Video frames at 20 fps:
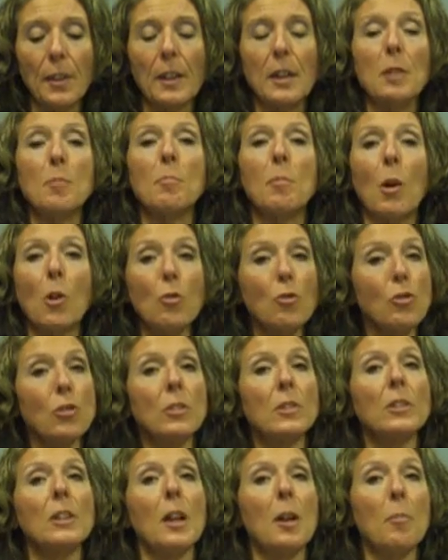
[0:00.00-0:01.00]
that
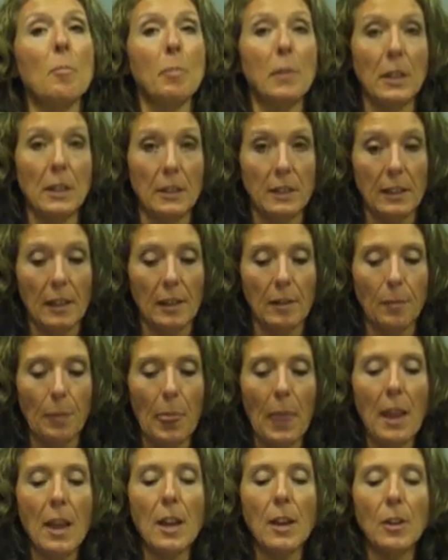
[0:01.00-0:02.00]
emotional ability
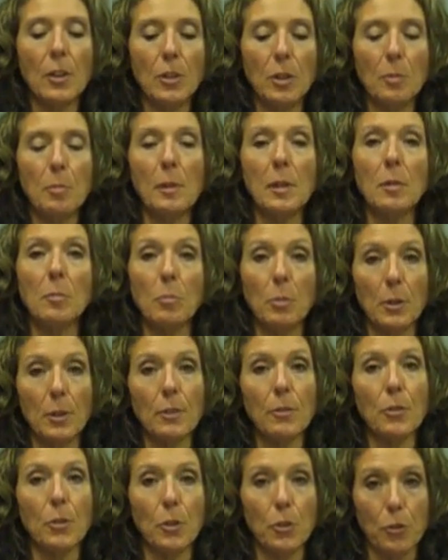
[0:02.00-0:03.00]
could be
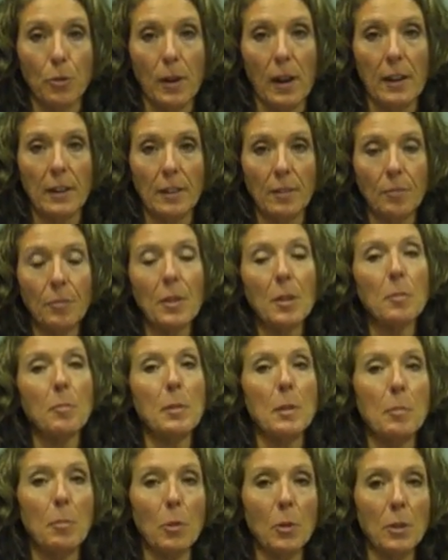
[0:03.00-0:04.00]
improved through training, that
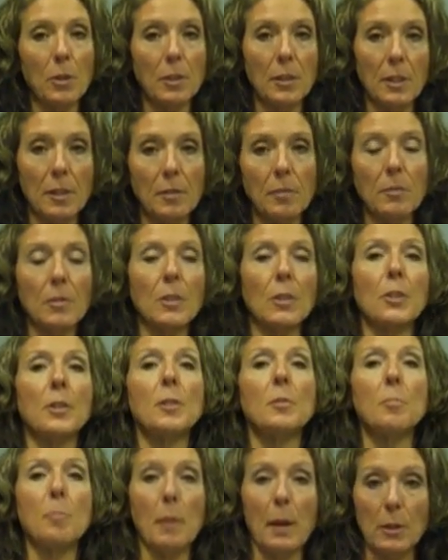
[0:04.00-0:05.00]
people could
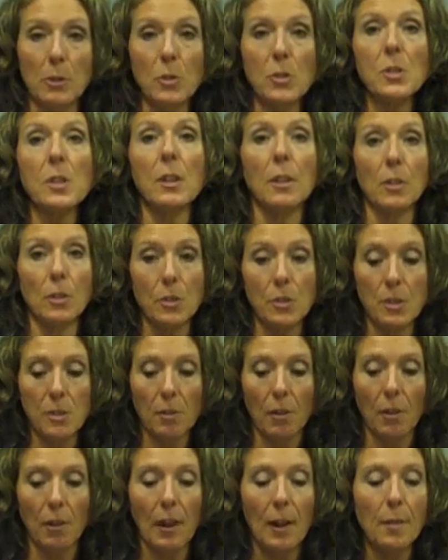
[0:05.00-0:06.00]
learn better
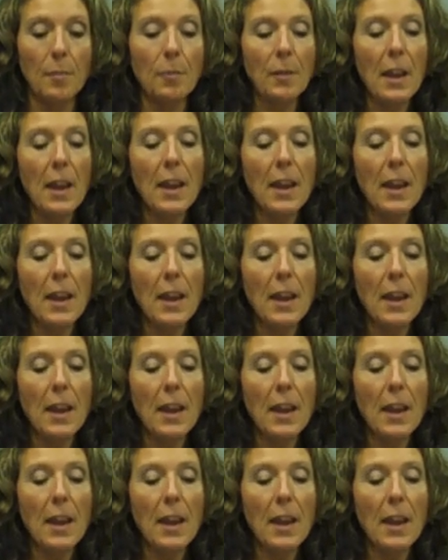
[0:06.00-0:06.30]
skills, all right?